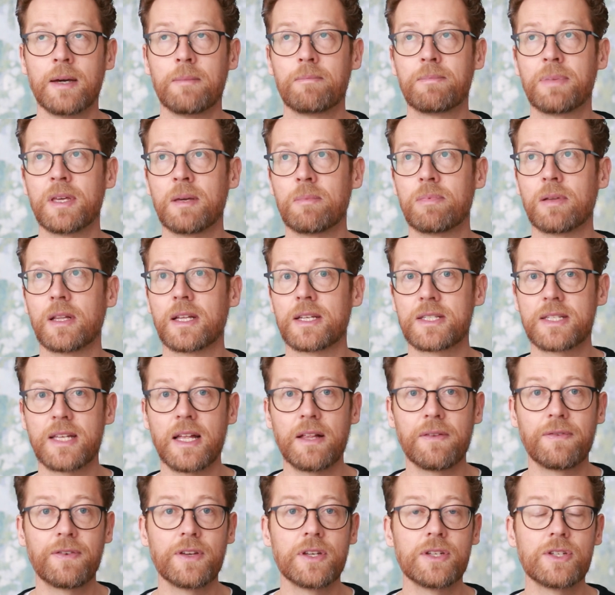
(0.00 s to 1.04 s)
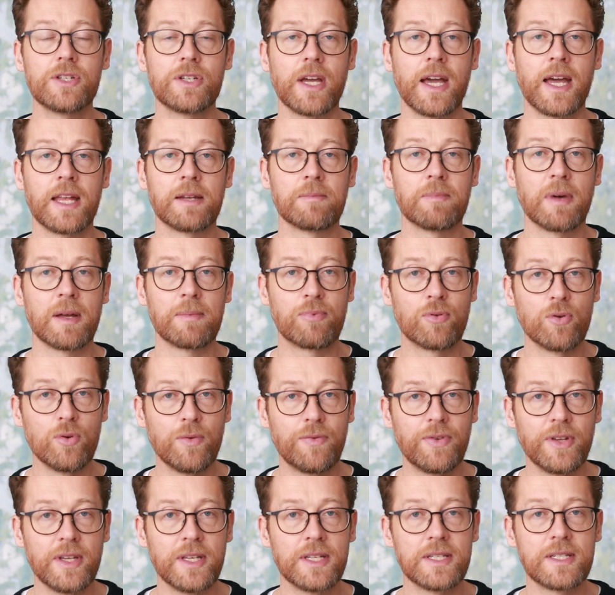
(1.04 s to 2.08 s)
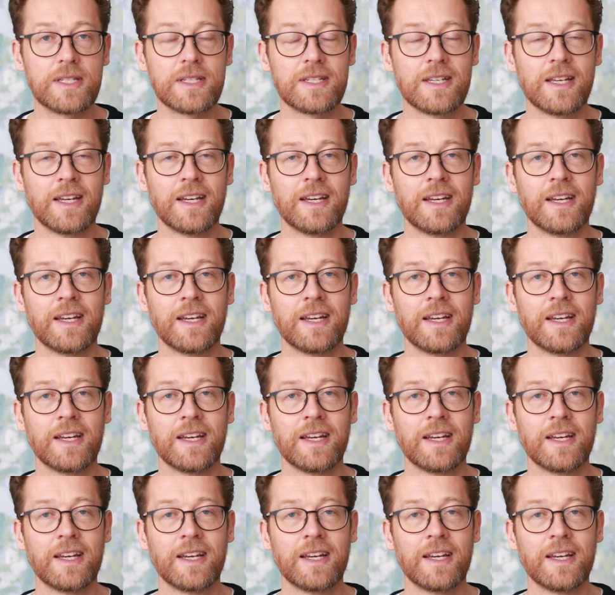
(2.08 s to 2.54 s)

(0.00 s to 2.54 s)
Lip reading: People are selfish, and my proof is